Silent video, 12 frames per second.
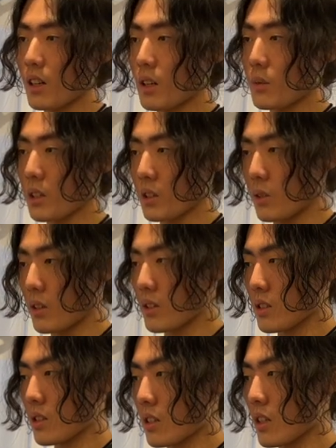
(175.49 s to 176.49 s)
Rick
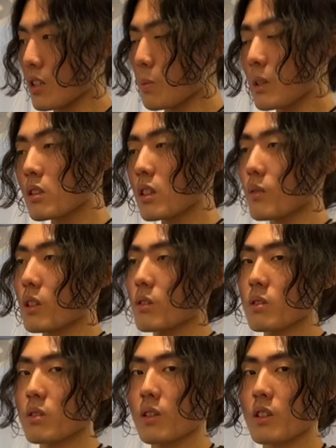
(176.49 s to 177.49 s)
Owens, and especially Rick
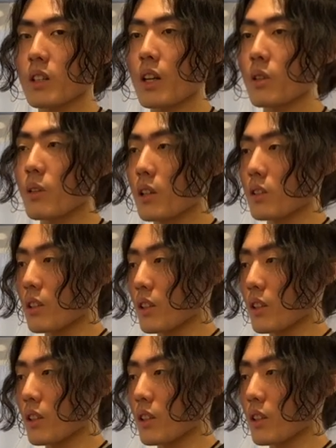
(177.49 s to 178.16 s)
Owens Dark Shadow, actually.